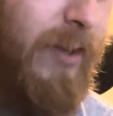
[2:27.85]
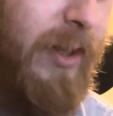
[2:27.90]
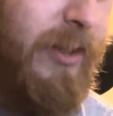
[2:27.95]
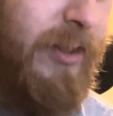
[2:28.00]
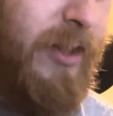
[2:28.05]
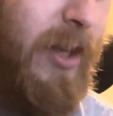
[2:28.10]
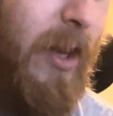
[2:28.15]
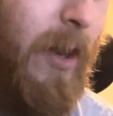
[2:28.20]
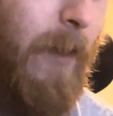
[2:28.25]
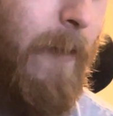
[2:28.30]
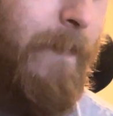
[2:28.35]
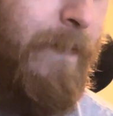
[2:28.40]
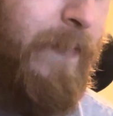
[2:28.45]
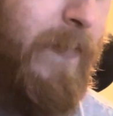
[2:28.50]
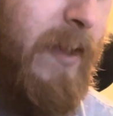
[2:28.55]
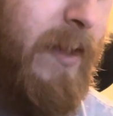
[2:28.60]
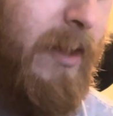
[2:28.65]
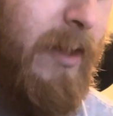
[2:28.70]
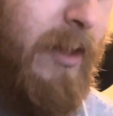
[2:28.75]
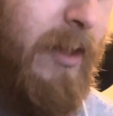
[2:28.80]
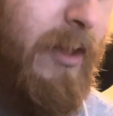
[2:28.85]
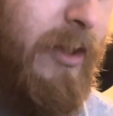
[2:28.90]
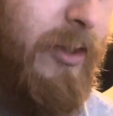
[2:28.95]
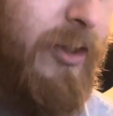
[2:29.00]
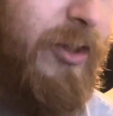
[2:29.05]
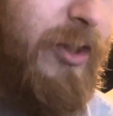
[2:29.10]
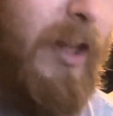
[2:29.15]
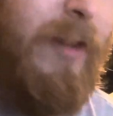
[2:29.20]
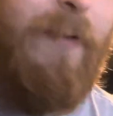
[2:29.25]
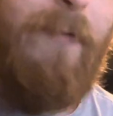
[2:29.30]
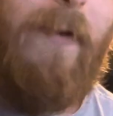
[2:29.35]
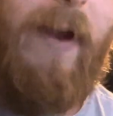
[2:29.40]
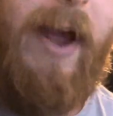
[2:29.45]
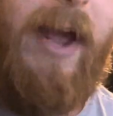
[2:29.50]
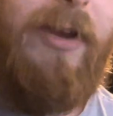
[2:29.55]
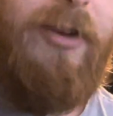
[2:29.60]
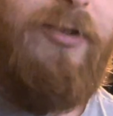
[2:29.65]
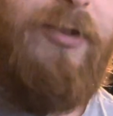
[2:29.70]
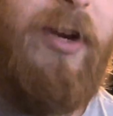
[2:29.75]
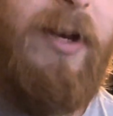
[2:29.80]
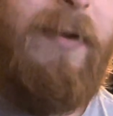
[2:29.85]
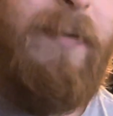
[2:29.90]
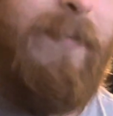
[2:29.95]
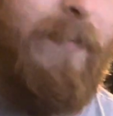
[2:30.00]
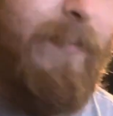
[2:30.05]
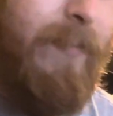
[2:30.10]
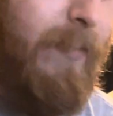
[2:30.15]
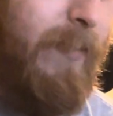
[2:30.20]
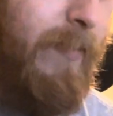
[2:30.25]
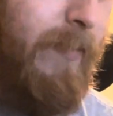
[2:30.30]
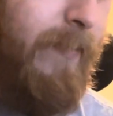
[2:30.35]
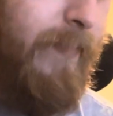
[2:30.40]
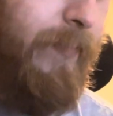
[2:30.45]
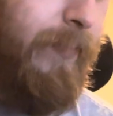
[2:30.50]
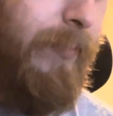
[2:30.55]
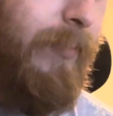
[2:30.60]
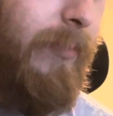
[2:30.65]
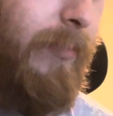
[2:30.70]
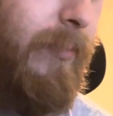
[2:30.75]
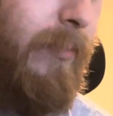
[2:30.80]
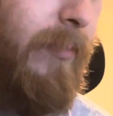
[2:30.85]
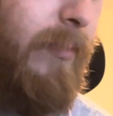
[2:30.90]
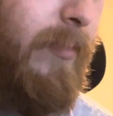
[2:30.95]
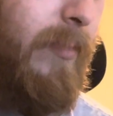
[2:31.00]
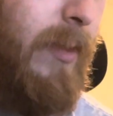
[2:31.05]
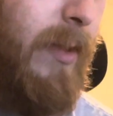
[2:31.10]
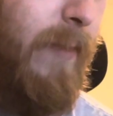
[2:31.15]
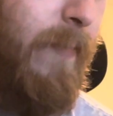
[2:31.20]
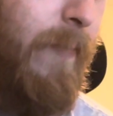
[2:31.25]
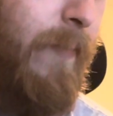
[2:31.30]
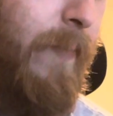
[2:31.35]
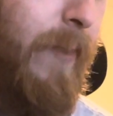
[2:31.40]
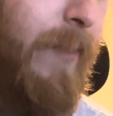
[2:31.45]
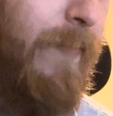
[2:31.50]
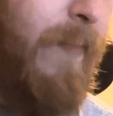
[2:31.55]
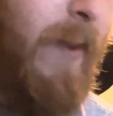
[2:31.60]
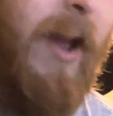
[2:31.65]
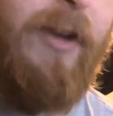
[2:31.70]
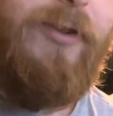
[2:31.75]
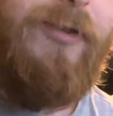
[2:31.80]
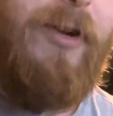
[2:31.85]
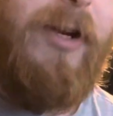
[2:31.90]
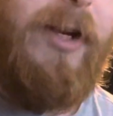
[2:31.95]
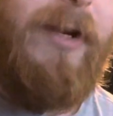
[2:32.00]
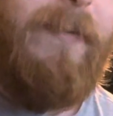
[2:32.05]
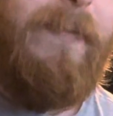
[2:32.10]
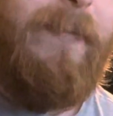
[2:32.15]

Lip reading: So 6th fret A string, 5th fret A string,